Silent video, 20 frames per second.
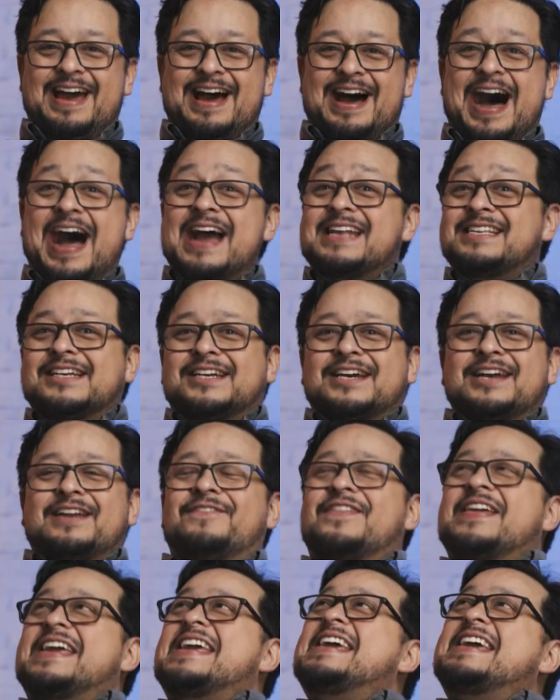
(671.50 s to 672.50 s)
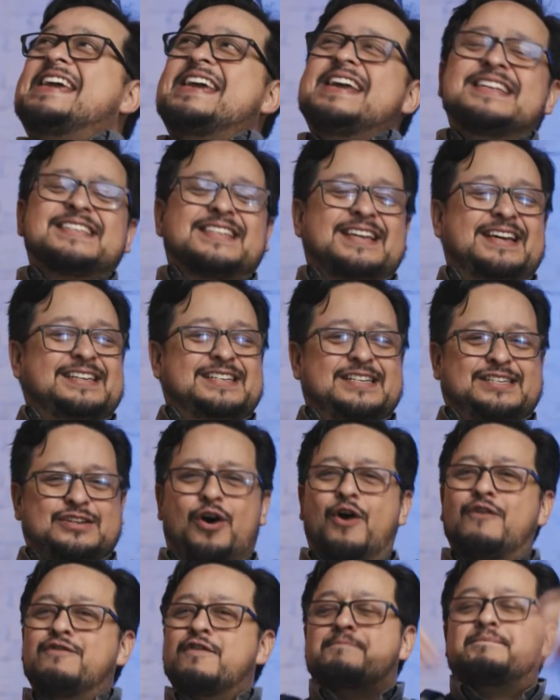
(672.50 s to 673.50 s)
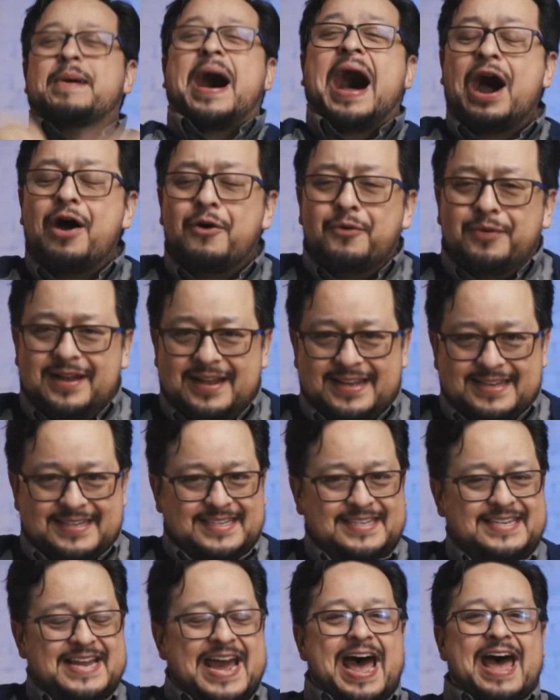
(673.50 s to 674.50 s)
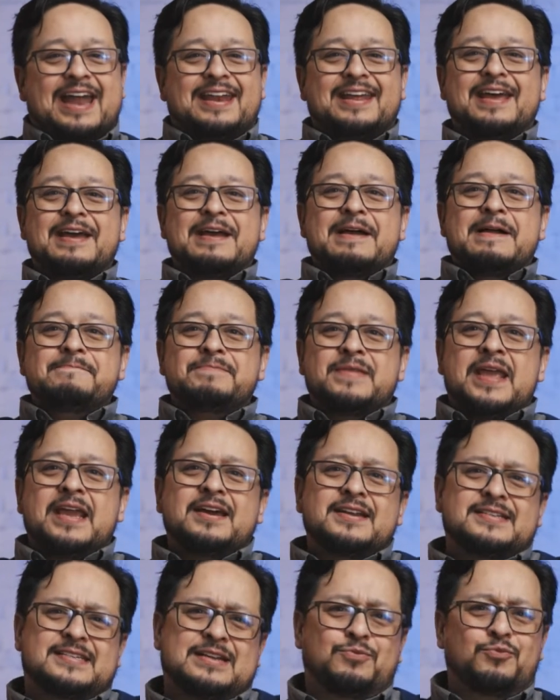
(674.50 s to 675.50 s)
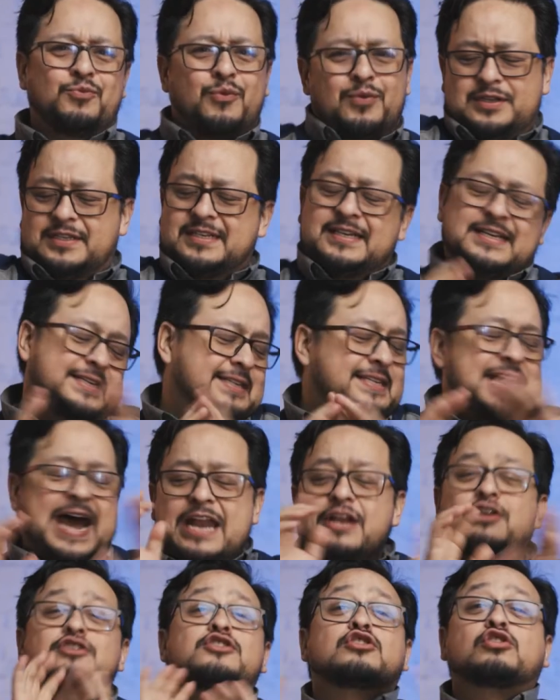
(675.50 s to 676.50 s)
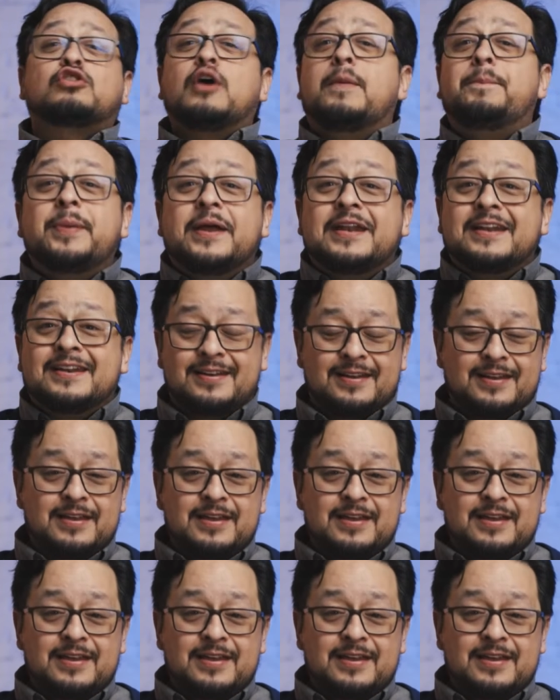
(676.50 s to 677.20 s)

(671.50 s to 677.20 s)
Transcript: Isaac could have easily just overpowered his dad. He could have said, Dad, you're tripping.